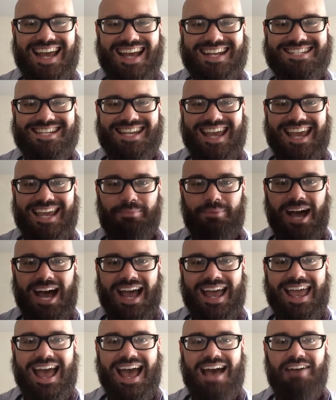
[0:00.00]
Next game
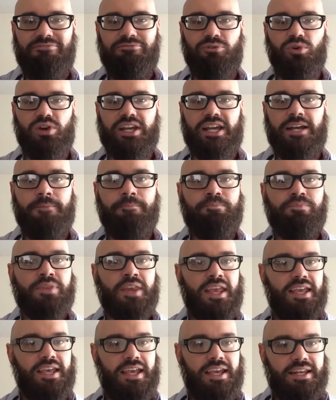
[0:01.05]
I have for you,
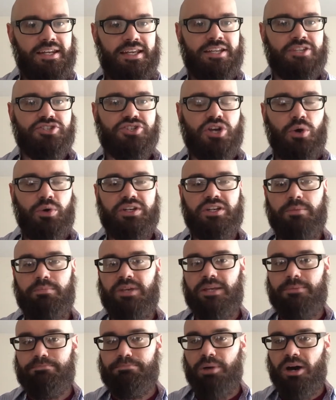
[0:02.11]
it is going to
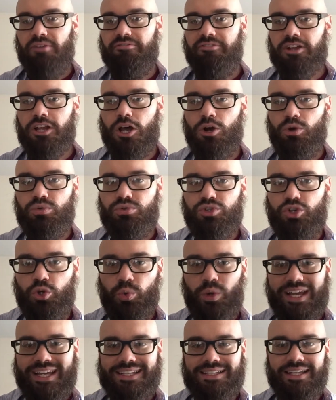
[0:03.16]
be Buffalo,
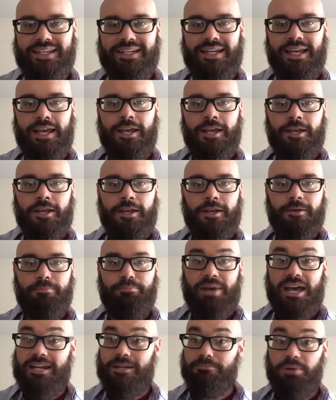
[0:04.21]
New England.
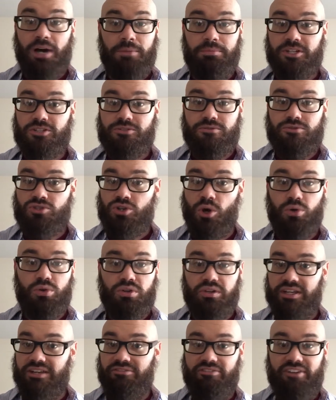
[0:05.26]
Betting public
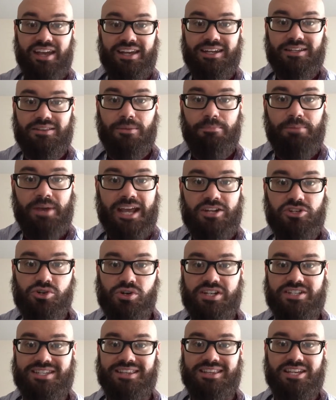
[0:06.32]
totally fading the
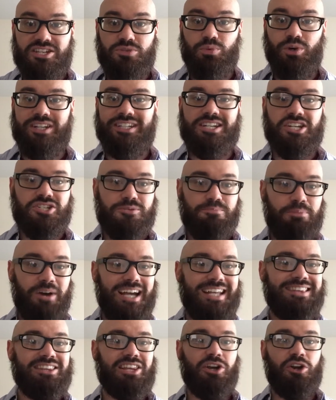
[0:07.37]
Patriots in this one,
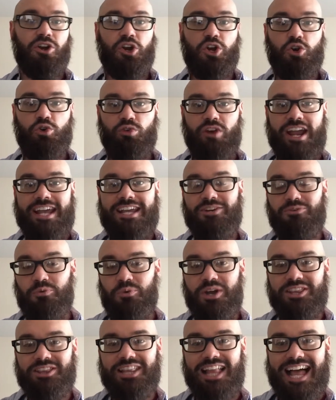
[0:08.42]
despite their great
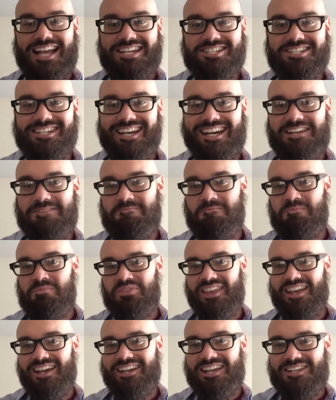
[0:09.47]
win last night
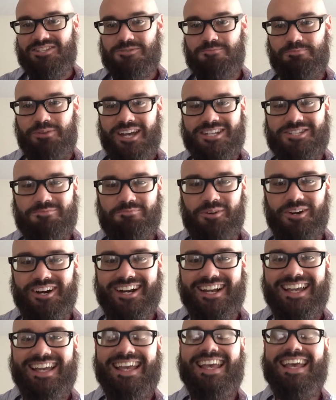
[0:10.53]
against
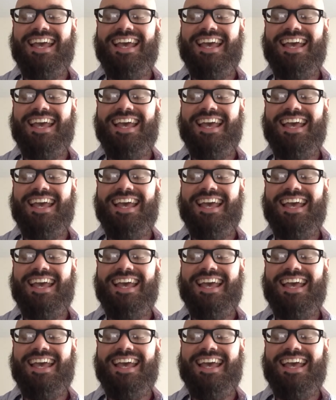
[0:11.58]
Pittsburgh.